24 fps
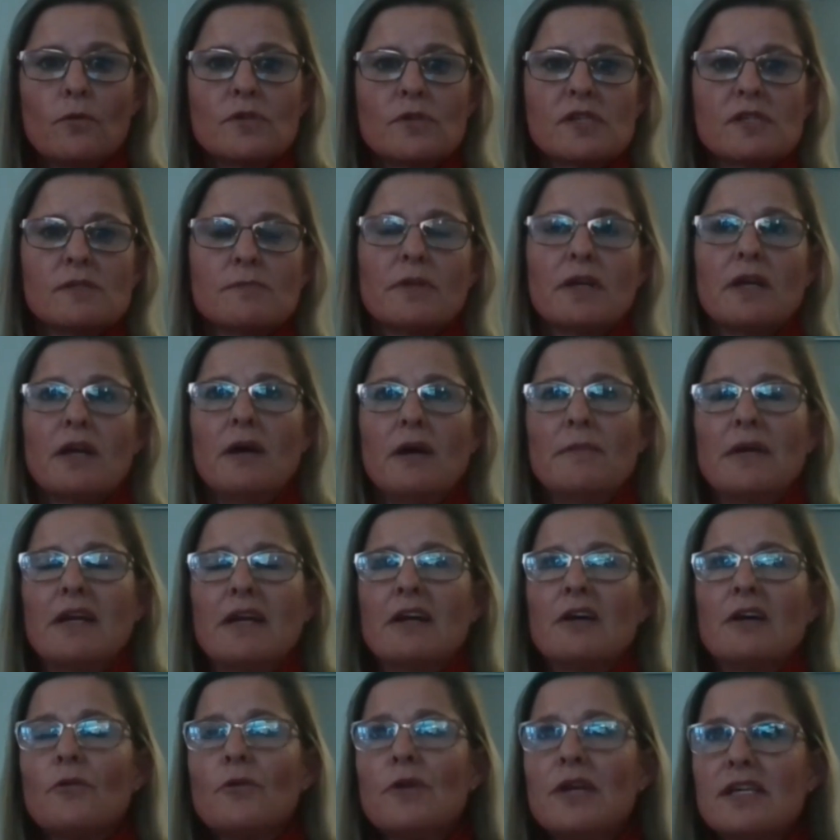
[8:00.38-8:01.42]
is becoming
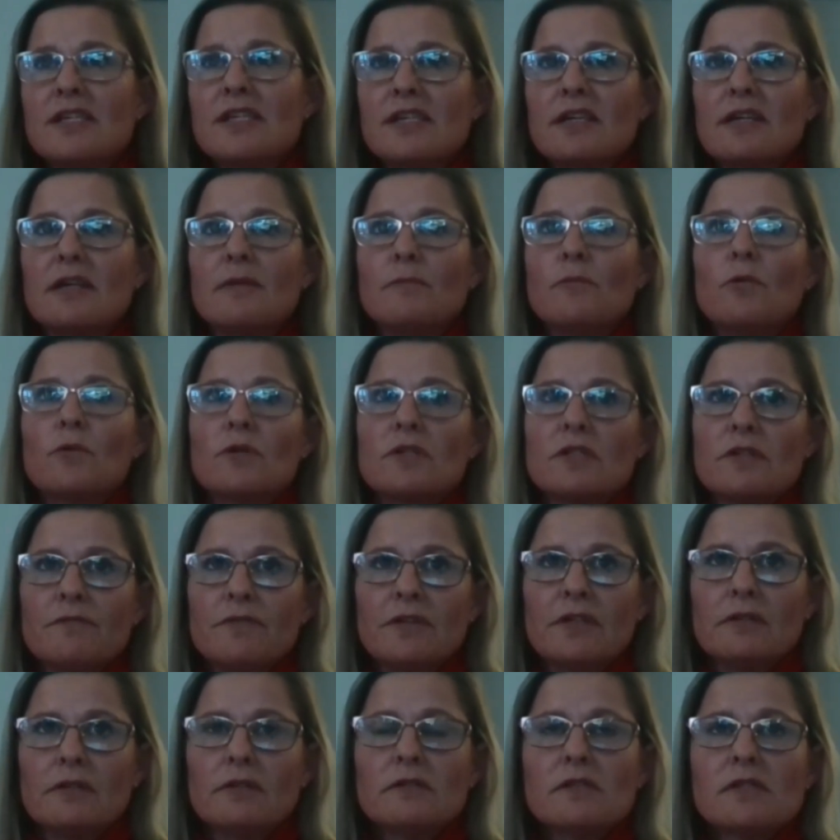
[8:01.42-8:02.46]
increasingly more
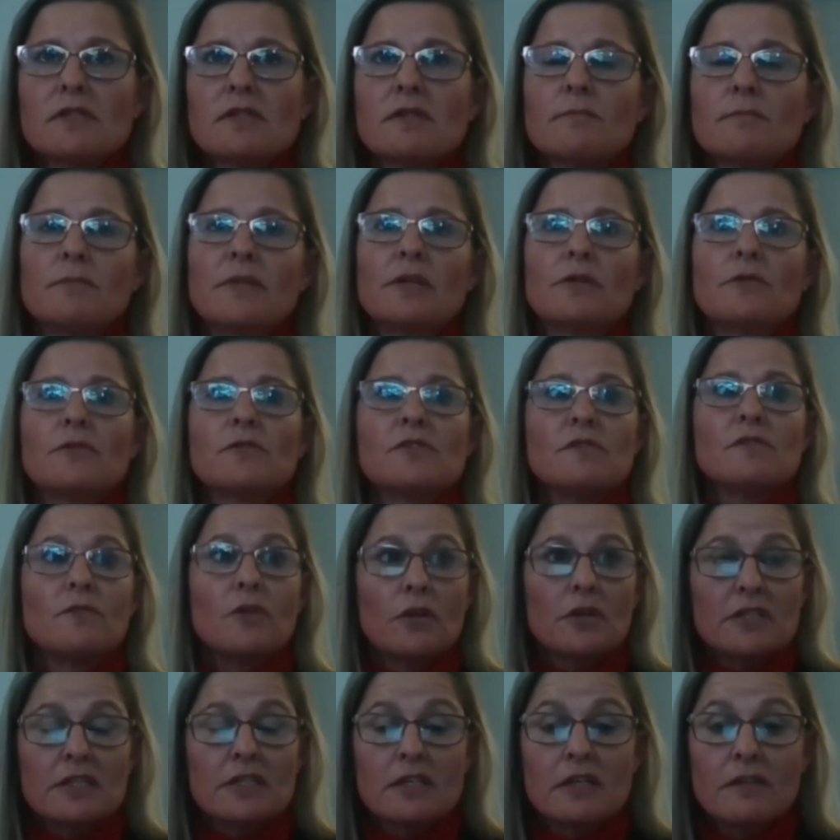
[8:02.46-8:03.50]
difficult because you've got
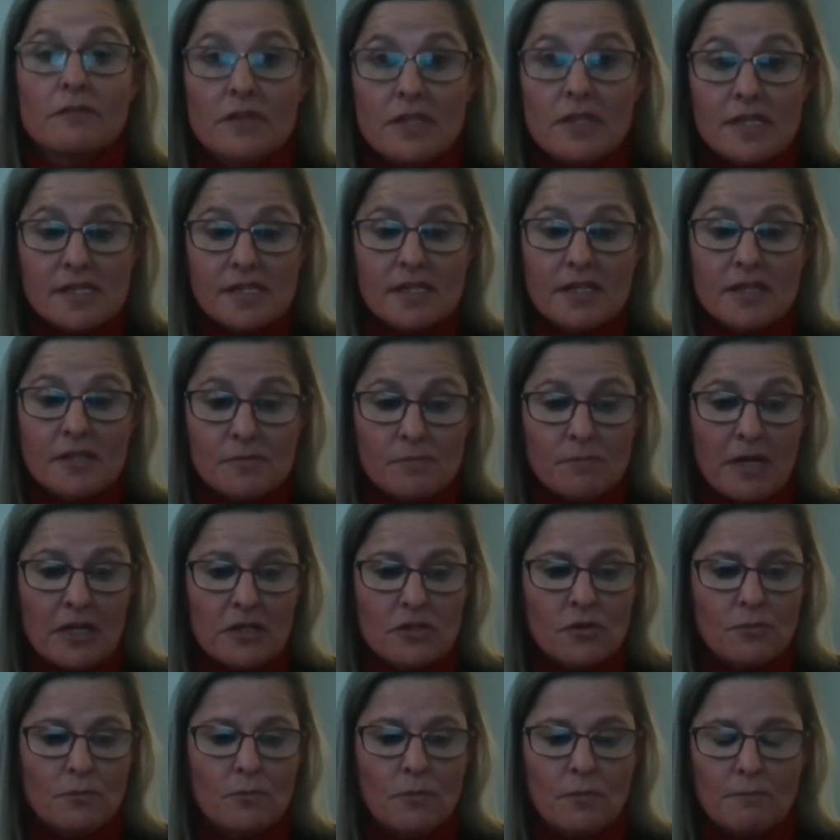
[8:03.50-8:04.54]
to deliver these things
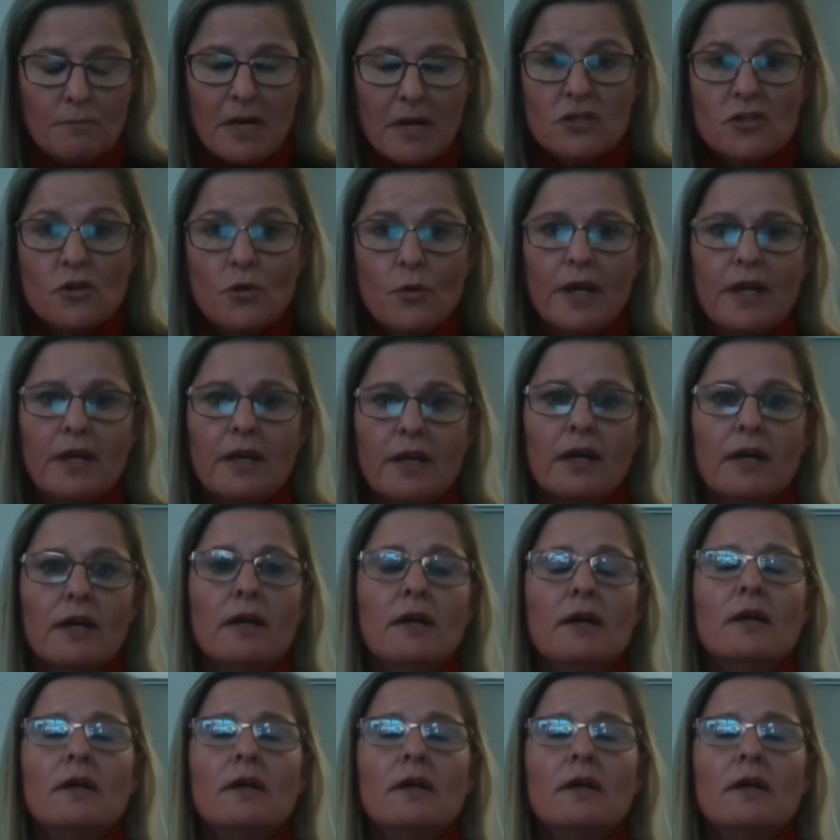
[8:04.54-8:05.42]
much quicker.